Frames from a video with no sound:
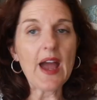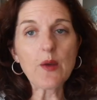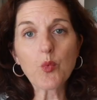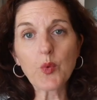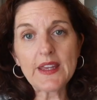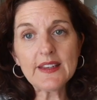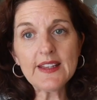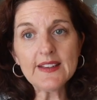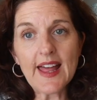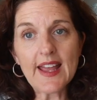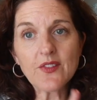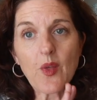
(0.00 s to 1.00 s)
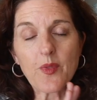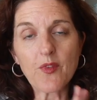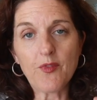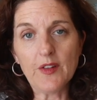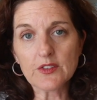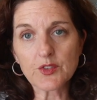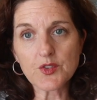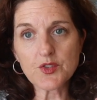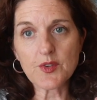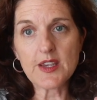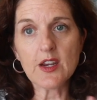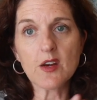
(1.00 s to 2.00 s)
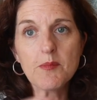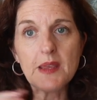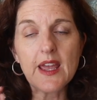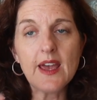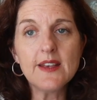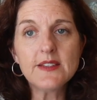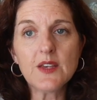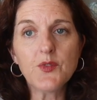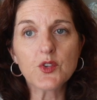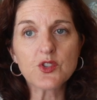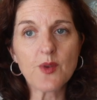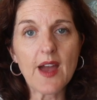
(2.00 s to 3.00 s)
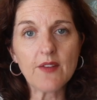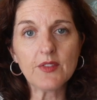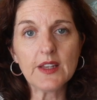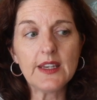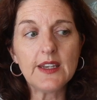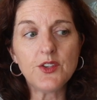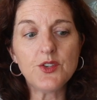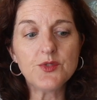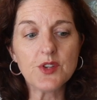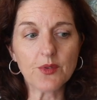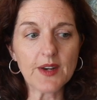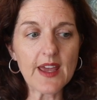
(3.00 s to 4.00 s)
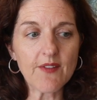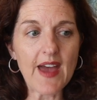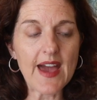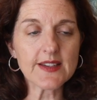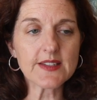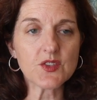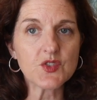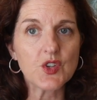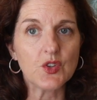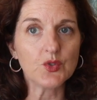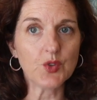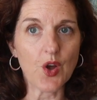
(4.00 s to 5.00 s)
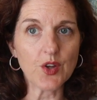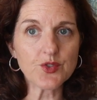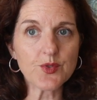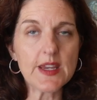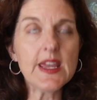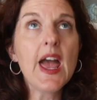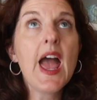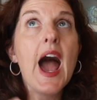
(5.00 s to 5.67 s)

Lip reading: I really like that the filters are here because if you're traveling and you don't have access to laundry,